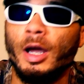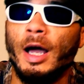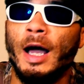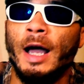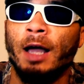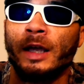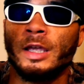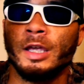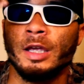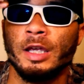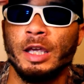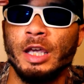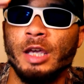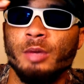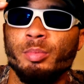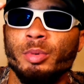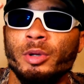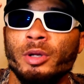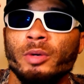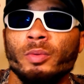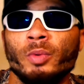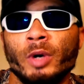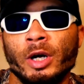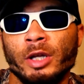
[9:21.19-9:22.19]
I can keep
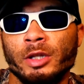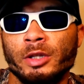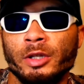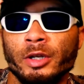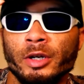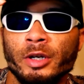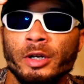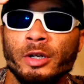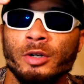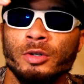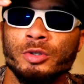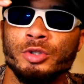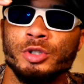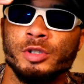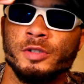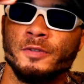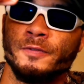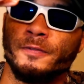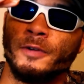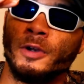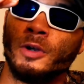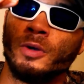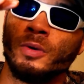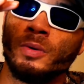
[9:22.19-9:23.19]
it right there. It'll just
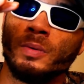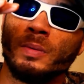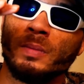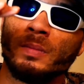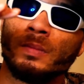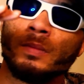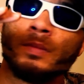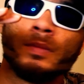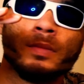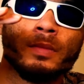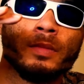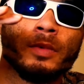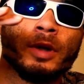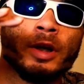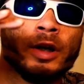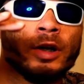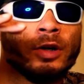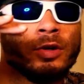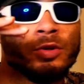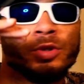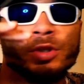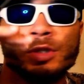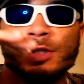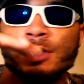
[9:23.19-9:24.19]
float and
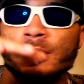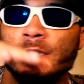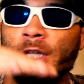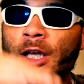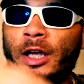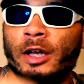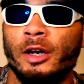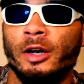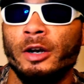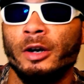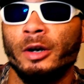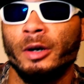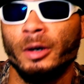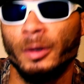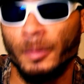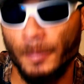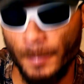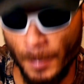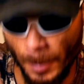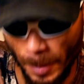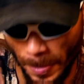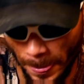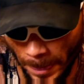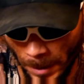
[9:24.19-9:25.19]
it'll just stay there.
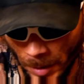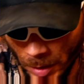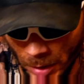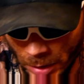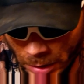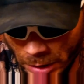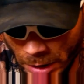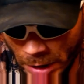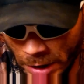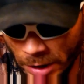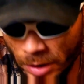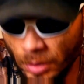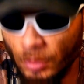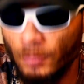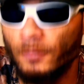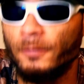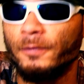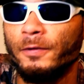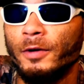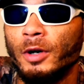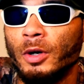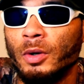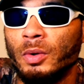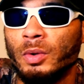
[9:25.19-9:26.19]
Now it don't
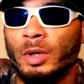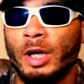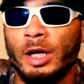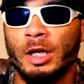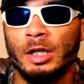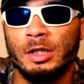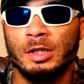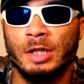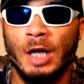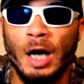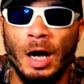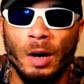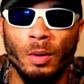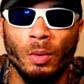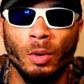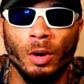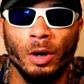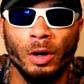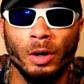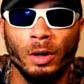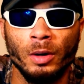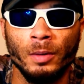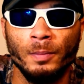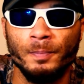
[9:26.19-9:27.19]
float like a
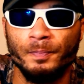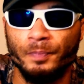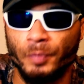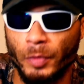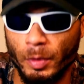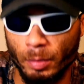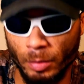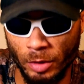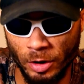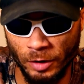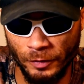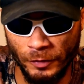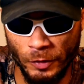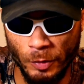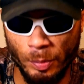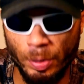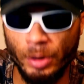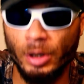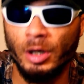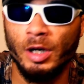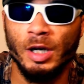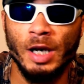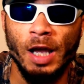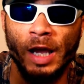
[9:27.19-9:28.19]
topwater, but if you
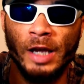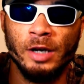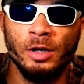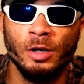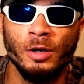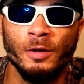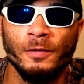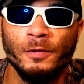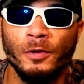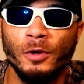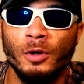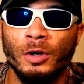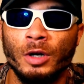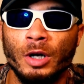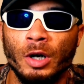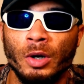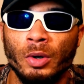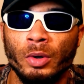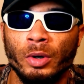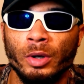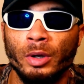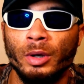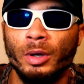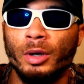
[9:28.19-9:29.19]
put a light enough hook
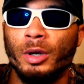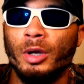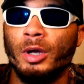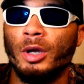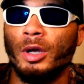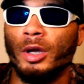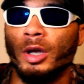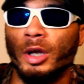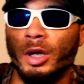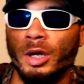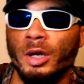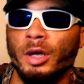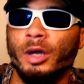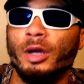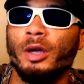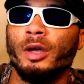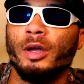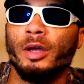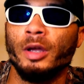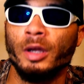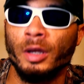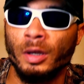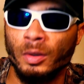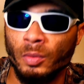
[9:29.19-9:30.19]
on it,
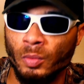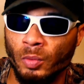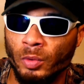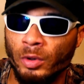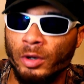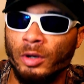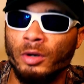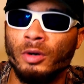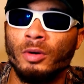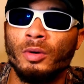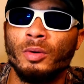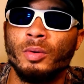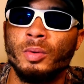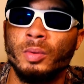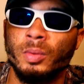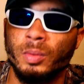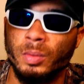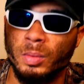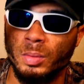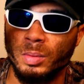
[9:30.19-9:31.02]
it will